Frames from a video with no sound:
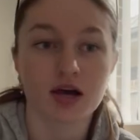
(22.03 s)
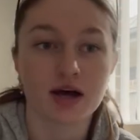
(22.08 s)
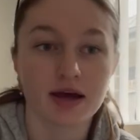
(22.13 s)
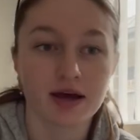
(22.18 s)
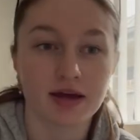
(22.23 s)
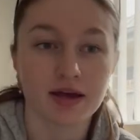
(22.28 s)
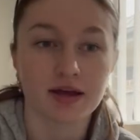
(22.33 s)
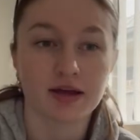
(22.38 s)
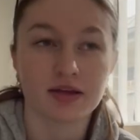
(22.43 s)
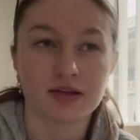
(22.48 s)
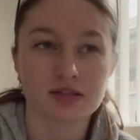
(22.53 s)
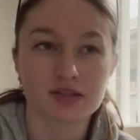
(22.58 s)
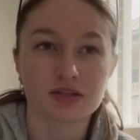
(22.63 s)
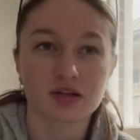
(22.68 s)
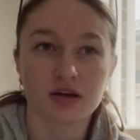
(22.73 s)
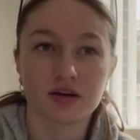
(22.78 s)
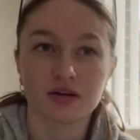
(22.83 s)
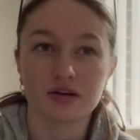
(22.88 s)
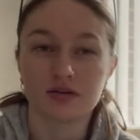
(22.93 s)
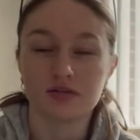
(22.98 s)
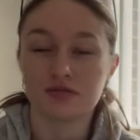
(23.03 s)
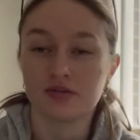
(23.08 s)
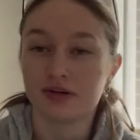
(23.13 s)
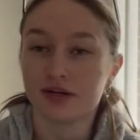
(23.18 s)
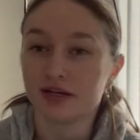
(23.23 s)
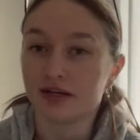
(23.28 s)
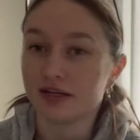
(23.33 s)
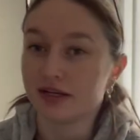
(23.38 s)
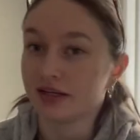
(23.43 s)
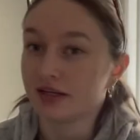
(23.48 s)
I started
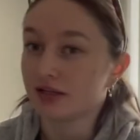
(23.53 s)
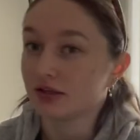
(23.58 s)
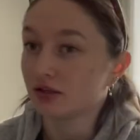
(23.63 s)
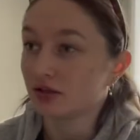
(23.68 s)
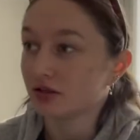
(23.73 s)
reading in